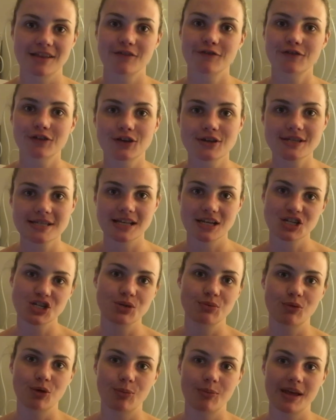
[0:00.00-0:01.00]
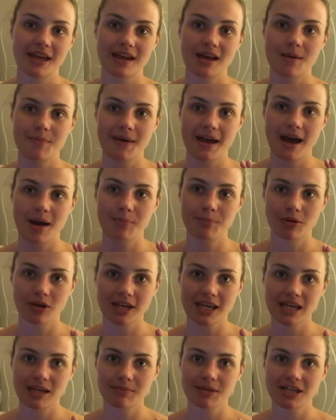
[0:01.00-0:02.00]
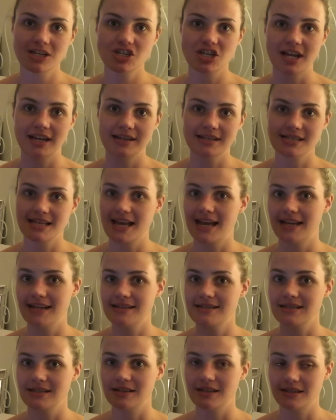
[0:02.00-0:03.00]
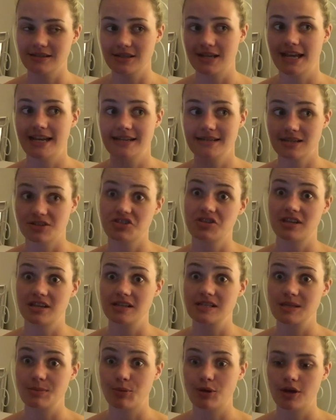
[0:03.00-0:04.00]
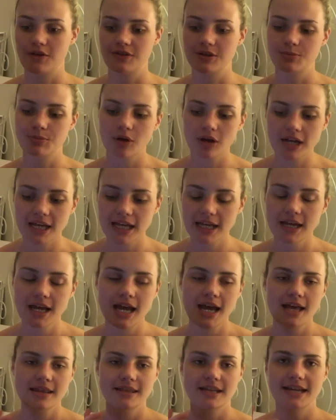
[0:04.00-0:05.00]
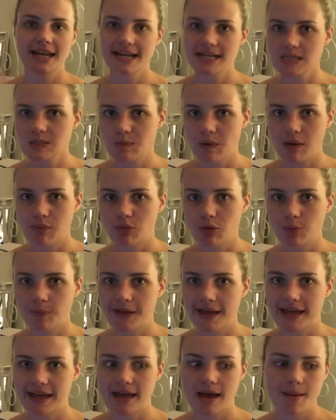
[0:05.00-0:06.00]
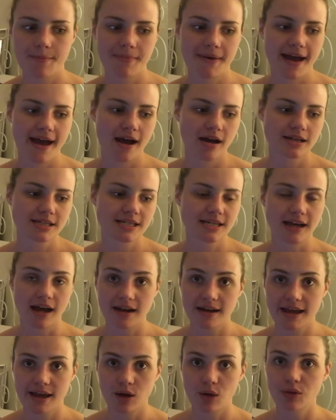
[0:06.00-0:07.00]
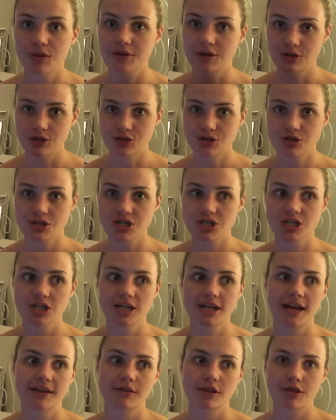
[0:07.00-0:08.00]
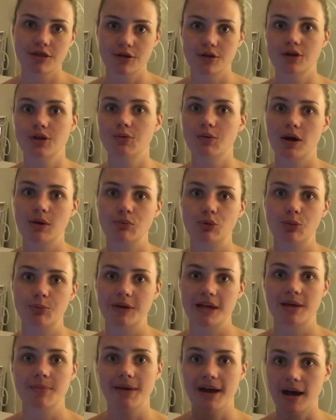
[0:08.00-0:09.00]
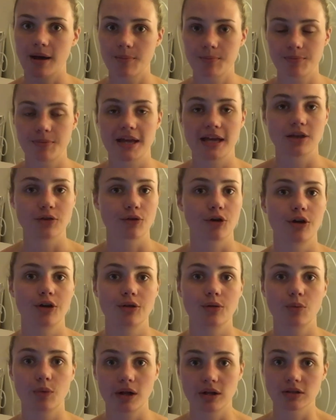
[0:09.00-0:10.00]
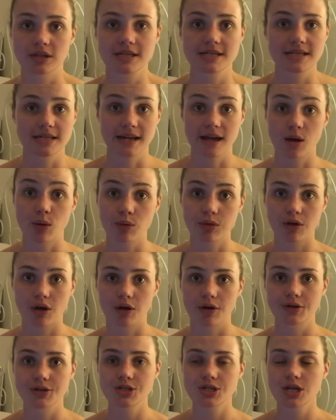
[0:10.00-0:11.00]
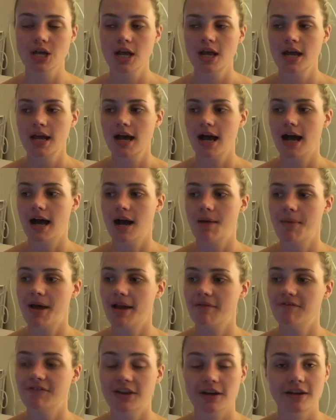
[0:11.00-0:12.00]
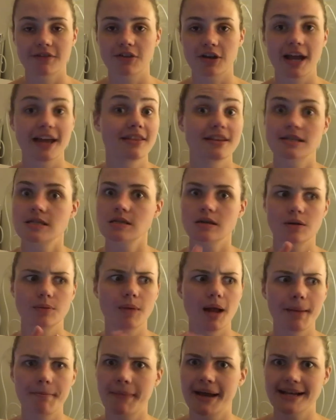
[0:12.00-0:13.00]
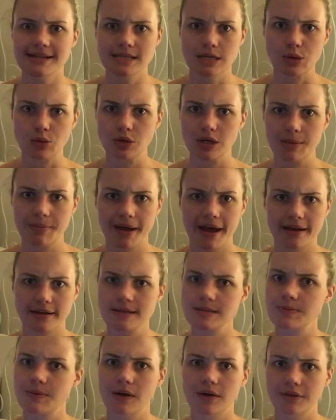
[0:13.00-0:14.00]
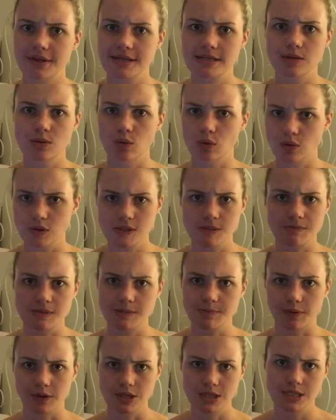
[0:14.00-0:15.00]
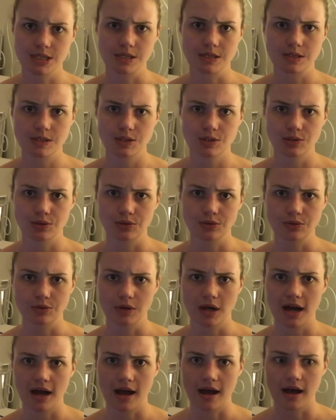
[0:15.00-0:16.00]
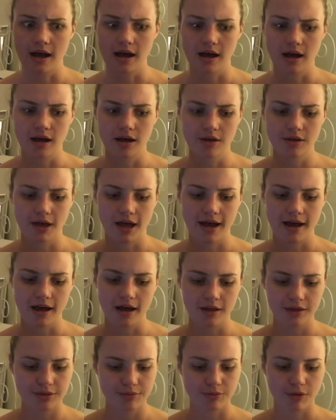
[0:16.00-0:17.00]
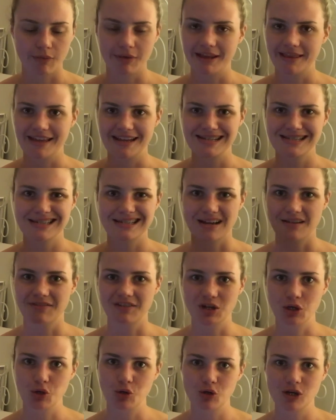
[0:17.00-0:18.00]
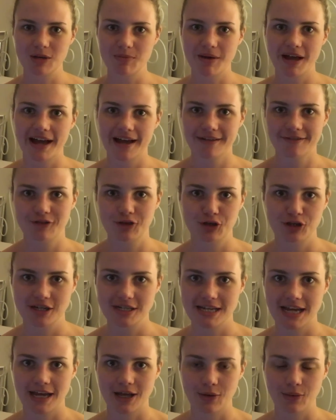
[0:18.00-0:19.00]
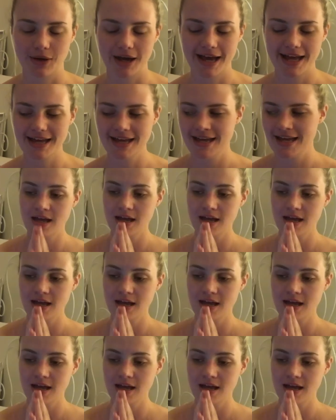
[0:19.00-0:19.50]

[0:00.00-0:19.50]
The first session will be about body image and is there any such thing as the perfect body. The next one will be about gut health and nutrition, and the third one will be about being your own wellness and health coach. And I'm very, and there's an amazing goodie bag as well. There's awesome sponsors who are throwing their stuff in a goodie bag for you to take away.